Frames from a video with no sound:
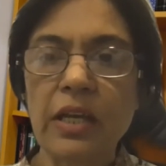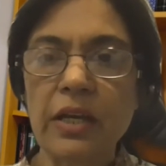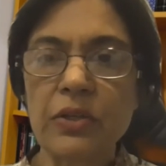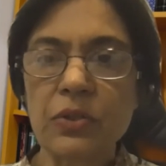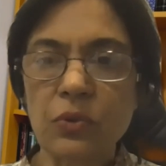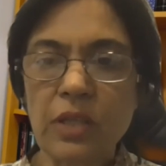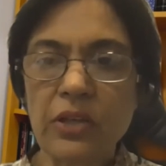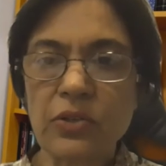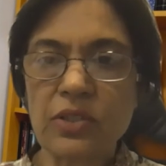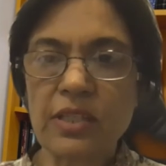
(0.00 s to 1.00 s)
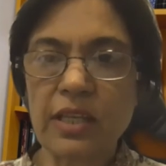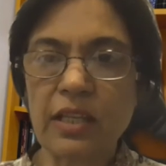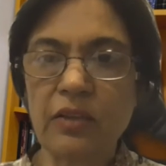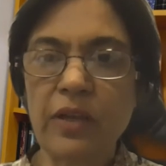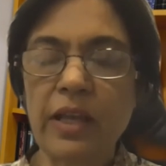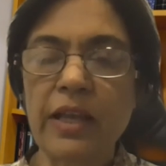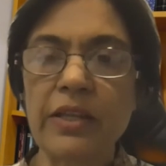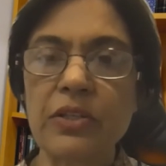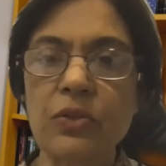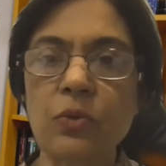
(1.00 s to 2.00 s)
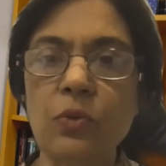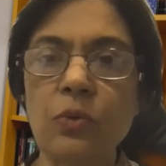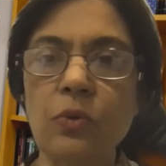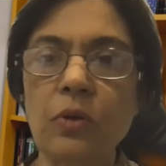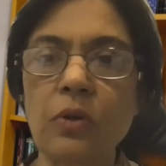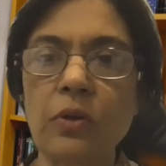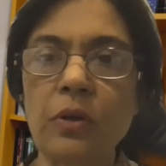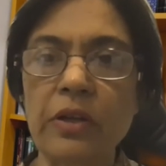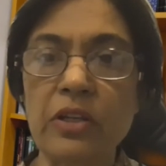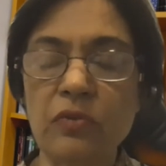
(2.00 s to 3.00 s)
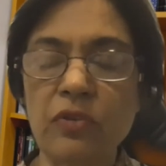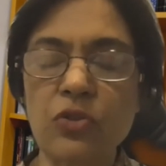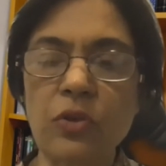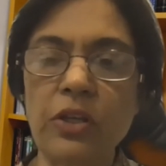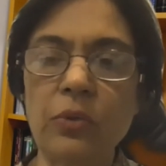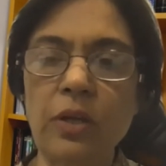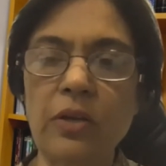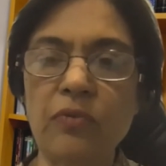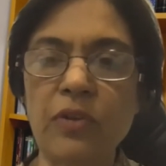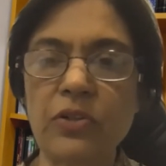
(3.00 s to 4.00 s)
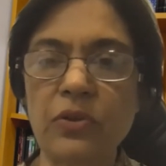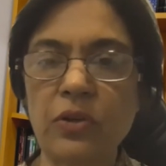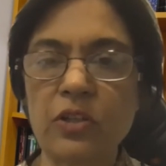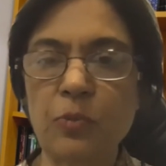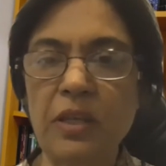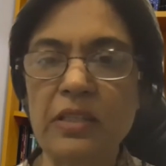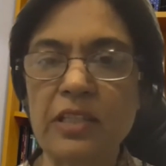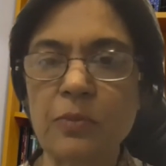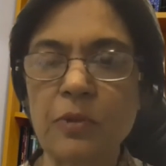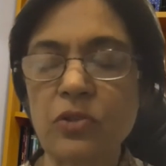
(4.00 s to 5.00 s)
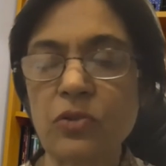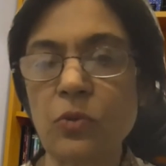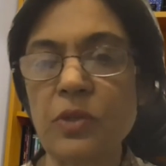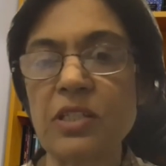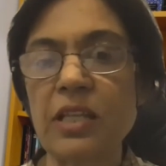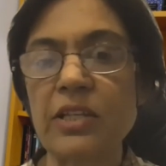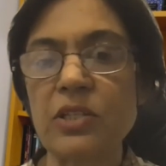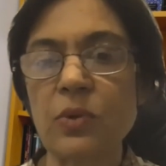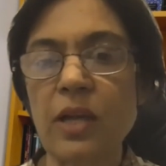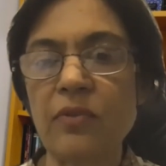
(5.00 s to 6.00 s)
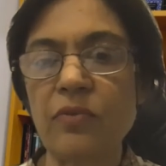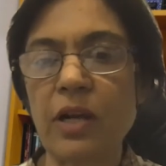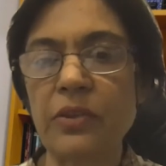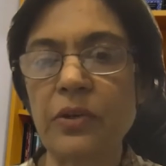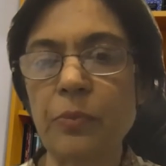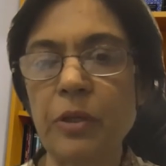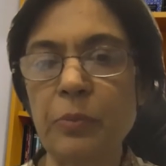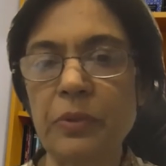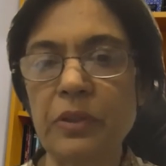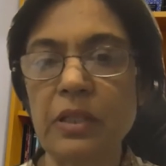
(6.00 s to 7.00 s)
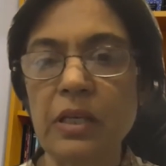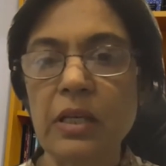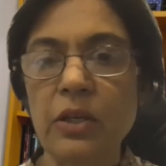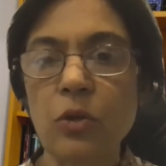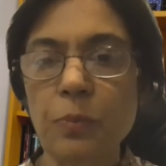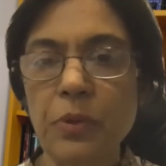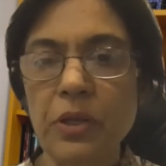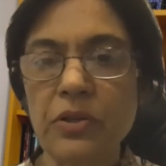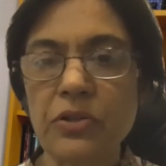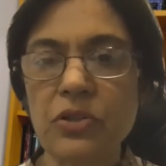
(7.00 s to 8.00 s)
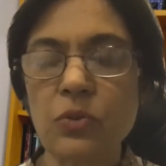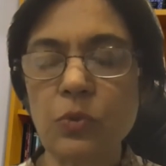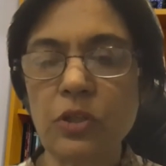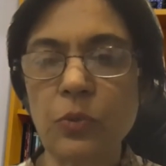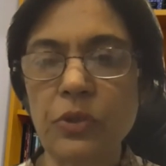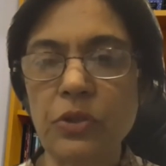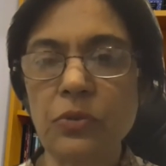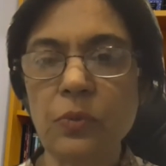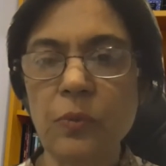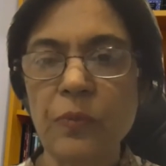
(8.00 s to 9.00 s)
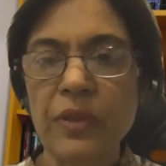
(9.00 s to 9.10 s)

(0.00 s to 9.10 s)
to do that yourself and to do individually, you can reflect on your experiences, but it's always nice to have other people, your peers, to work with you.